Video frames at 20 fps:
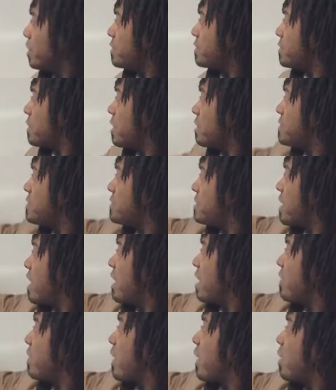is, is
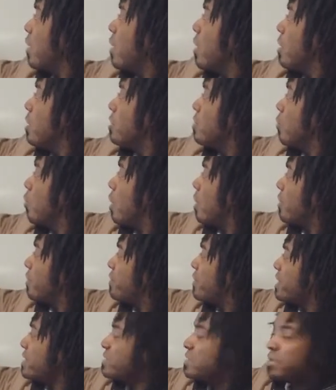say that well,
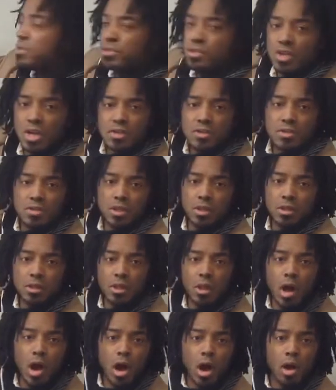this is just the
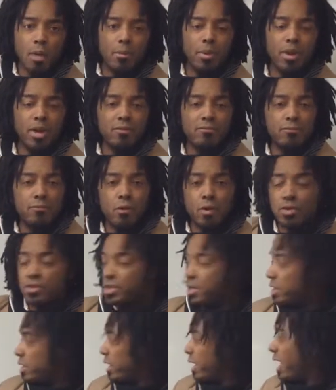law, but
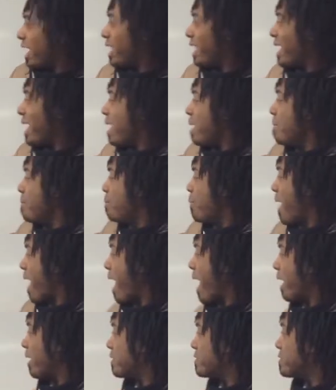unfortunately it
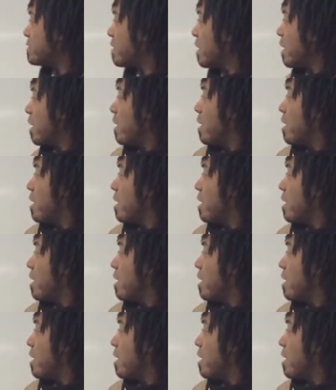impacts